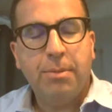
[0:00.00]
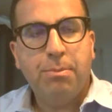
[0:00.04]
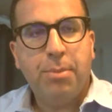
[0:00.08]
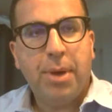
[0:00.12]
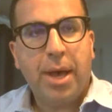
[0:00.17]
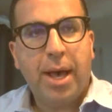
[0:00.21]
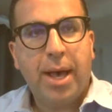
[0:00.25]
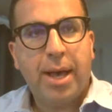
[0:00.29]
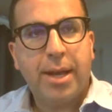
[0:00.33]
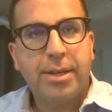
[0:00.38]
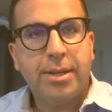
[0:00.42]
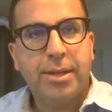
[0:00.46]

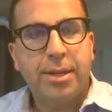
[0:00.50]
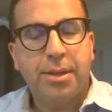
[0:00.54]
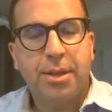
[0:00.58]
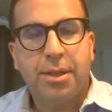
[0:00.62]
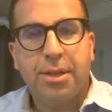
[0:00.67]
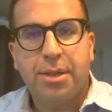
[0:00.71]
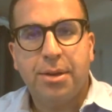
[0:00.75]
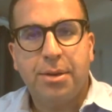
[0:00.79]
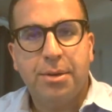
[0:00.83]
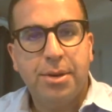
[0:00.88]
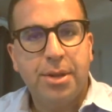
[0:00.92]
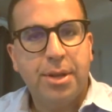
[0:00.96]
back to the
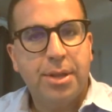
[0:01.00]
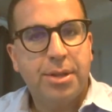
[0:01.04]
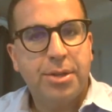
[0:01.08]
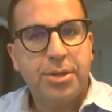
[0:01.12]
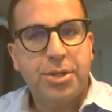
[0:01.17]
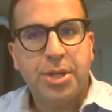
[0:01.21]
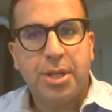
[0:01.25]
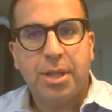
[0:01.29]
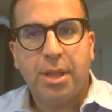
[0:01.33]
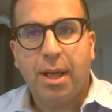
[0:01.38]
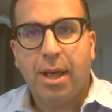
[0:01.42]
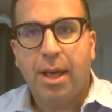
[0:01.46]
30th of
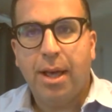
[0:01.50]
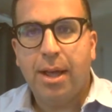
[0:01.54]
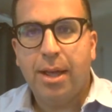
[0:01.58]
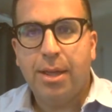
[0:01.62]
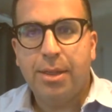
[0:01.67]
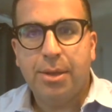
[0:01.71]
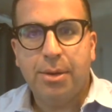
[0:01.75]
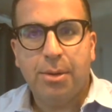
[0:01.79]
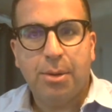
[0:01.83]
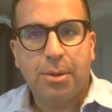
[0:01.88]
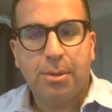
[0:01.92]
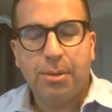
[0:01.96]
July,
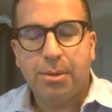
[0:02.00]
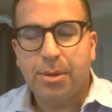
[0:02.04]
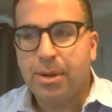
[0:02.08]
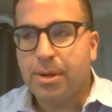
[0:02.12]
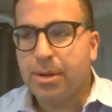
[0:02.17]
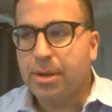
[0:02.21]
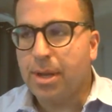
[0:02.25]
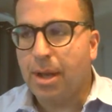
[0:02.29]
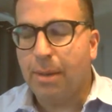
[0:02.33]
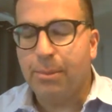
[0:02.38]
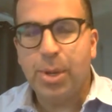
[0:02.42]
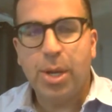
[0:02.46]
they're
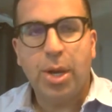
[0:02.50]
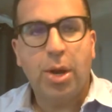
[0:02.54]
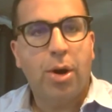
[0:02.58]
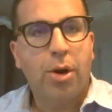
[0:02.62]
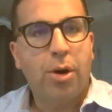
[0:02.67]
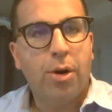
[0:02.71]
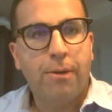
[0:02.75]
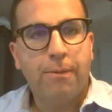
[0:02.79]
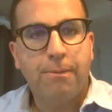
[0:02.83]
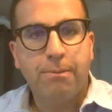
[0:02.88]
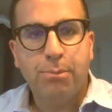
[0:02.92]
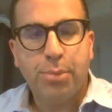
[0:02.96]
coming
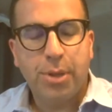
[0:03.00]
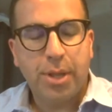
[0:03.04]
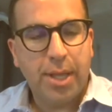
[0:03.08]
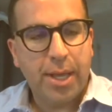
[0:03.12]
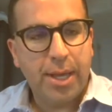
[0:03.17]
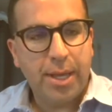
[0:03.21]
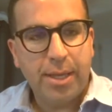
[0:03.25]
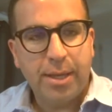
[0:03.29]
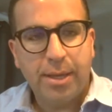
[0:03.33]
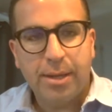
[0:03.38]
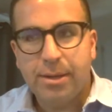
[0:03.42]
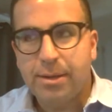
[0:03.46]
home,
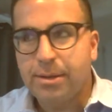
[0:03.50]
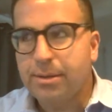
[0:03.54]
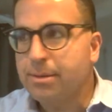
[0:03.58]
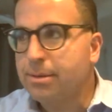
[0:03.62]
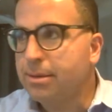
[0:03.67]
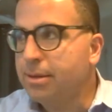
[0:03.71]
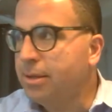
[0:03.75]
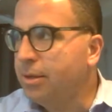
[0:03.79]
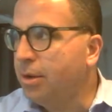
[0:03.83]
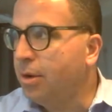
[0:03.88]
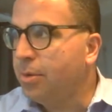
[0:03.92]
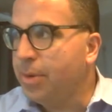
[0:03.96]
playing,
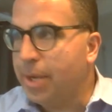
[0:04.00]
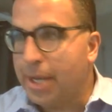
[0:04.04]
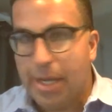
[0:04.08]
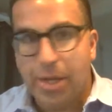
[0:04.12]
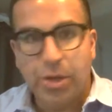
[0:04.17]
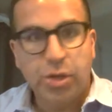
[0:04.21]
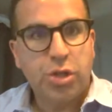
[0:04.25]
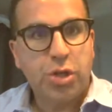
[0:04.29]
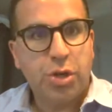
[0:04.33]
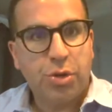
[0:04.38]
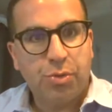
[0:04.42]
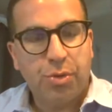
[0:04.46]
you know,
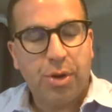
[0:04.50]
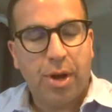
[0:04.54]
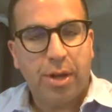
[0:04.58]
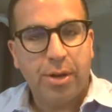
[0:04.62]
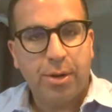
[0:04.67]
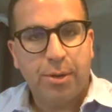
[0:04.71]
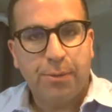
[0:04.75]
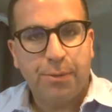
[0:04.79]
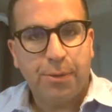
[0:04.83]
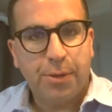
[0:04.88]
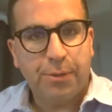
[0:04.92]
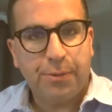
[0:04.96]
in
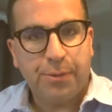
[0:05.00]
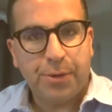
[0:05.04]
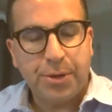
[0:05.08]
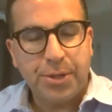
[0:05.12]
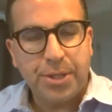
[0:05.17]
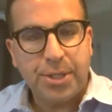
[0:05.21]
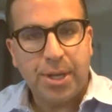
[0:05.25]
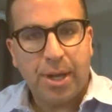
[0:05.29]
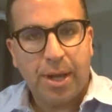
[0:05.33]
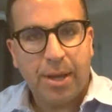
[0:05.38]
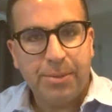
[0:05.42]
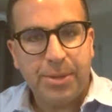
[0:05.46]
Toronto for the
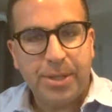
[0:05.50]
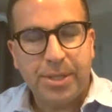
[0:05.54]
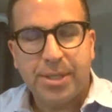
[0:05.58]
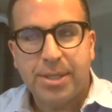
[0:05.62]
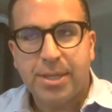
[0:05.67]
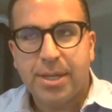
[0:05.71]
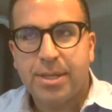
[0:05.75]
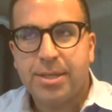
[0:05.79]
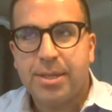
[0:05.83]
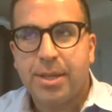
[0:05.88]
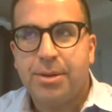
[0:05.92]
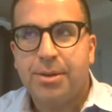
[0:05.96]
first time in
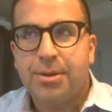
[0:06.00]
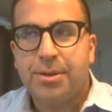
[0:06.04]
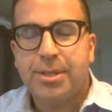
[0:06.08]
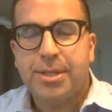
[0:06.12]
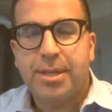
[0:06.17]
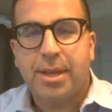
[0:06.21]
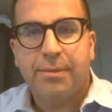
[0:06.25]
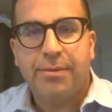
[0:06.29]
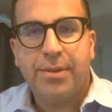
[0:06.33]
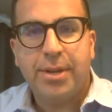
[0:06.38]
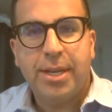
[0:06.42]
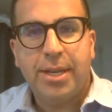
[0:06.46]

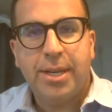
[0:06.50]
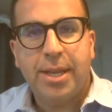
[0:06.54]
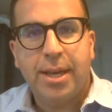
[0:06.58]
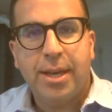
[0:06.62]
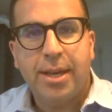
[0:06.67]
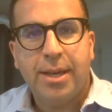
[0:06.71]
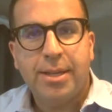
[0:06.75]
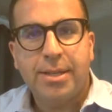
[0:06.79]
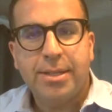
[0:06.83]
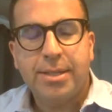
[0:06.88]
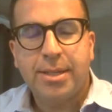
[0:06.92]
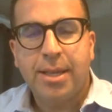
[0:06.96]
670
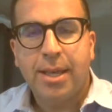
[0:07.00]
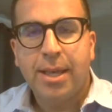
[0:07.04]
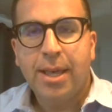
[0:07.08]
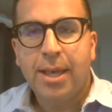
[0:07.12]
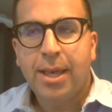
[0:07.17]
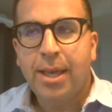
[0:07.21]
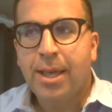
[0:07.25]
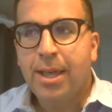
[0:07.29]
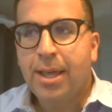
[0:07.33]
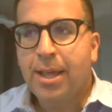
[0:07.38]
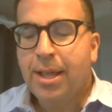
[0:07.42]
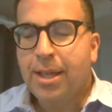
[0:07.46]
days.
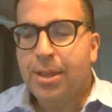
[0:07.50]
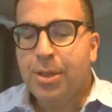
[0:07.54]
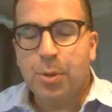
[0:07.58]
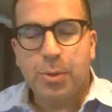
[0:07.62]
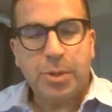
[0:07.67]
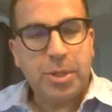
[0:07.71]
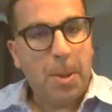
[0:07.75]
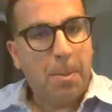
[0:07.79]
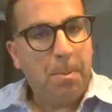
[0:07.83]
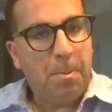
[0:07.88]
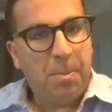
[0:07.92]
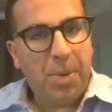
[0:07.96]
There was
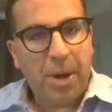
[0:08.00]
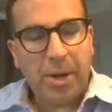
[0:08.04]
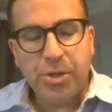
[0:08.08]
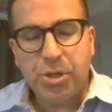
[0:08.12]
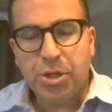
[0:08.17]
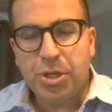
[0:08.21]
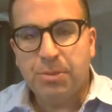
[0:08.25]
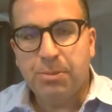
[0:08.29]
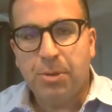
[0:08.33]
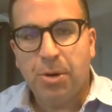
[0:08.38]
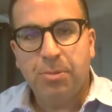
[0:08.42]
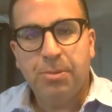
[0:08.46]
a bunch
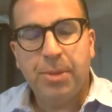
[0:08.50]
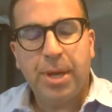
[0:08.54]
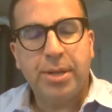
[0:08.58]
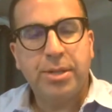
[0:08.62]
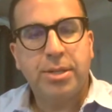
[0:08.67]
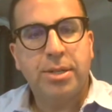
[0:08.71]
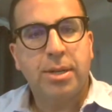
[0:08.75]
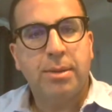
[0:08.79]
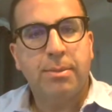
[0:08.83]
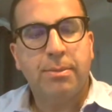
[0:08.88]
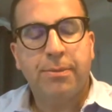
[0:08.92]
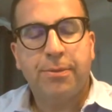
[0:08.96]
of
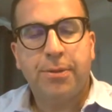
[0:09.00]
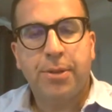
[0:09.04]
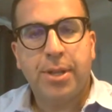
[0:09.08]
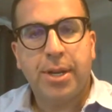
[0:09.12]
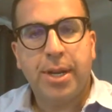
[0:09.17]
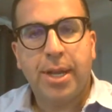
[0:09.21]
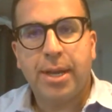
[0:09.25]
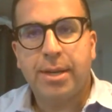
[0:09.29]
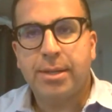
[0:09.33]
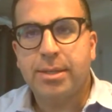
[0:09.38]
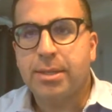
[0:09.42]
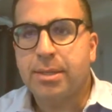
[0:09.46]
momentum for the
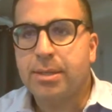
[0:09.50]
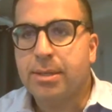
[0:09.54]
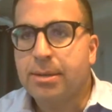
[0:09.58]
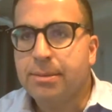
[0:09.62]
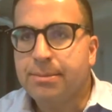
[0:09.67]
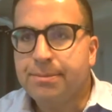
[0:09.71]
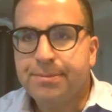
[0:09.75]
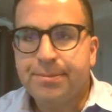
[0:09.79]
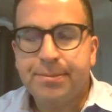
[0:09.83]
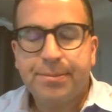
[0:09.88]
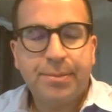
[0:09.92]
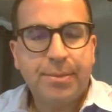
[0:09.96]
next,
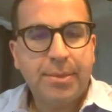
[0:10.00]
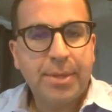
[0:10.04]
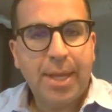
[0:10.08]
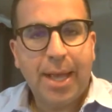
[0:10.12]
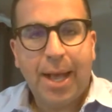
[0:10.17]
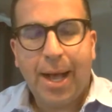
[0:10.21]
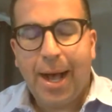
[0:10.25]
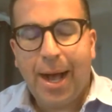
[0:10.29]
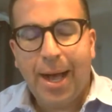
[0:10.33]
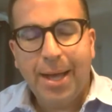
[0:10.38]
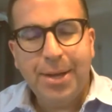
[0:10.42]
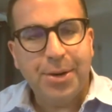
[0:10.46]

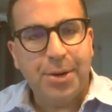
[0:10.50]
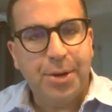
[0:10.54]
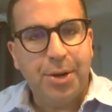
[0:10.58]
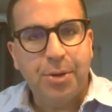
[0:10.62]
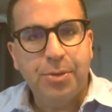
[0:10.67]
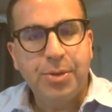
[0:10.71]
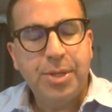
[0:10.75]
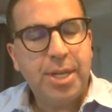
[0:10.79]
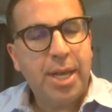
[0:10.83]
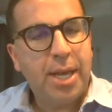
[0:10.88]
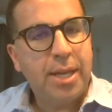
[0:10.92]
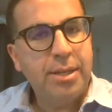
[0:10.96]
I don't know,
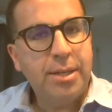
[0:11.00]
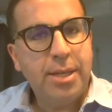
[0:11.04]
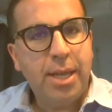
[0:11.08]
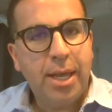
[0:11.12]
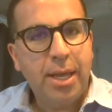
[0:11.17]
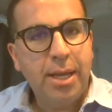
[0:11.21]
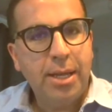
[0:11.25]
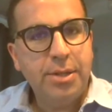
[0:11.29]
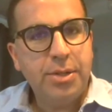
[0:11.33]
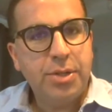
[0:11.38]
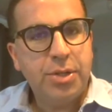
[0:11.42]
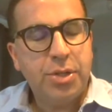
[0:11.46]
10
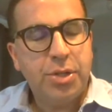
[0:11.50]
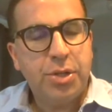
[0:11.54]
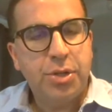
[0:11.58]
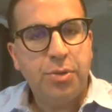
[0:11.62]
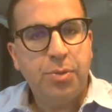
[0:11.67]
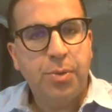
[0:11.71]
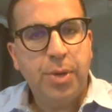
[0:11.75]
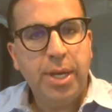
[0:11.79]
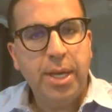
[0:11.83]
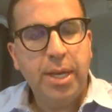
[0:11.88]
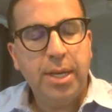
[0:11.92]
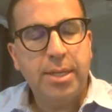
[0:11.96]
days, 2
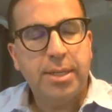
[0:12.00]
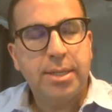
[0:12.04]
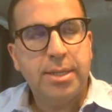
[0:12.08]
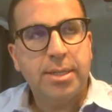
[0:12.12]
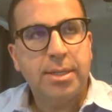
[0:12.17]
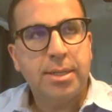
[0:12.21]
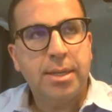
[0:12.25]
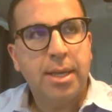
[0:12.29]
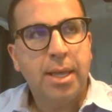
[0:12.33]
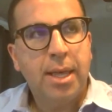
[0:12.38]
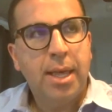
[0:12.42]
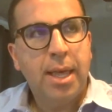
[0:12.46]
weeks.